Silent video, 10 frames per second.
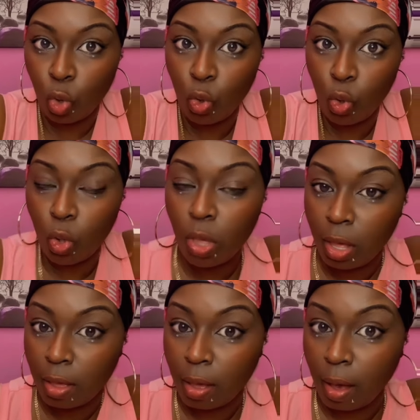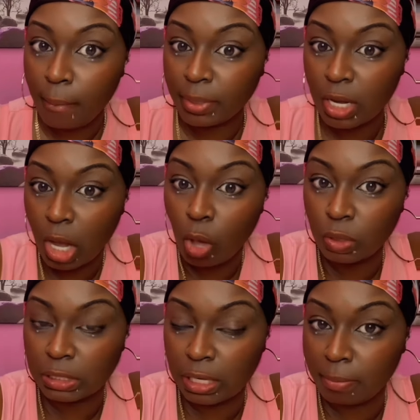So, I'm
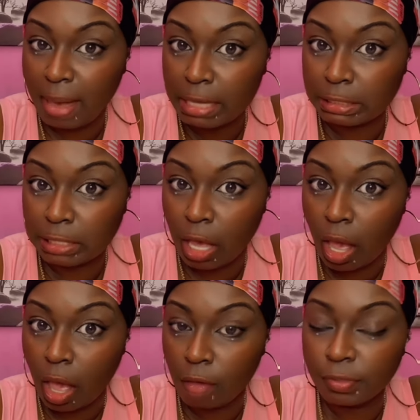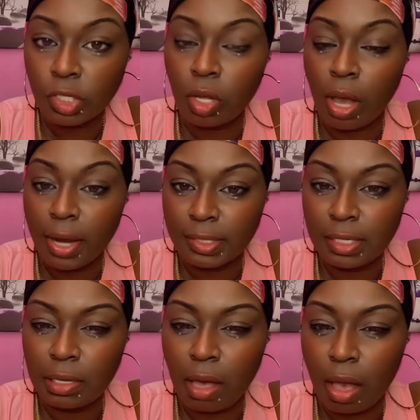denouncing myself. So,
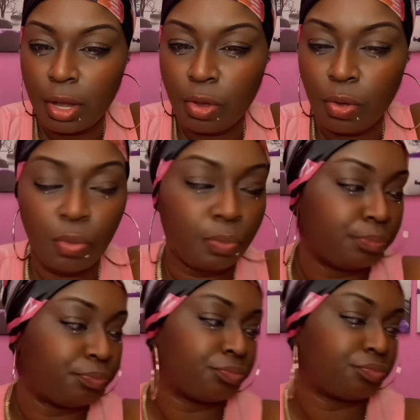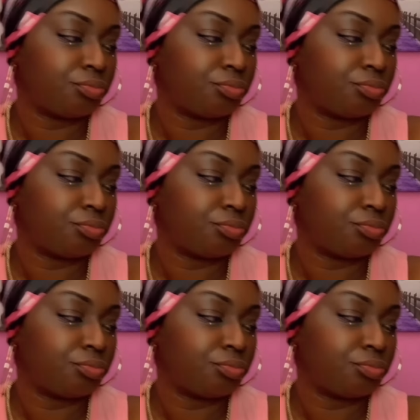RT, gone now.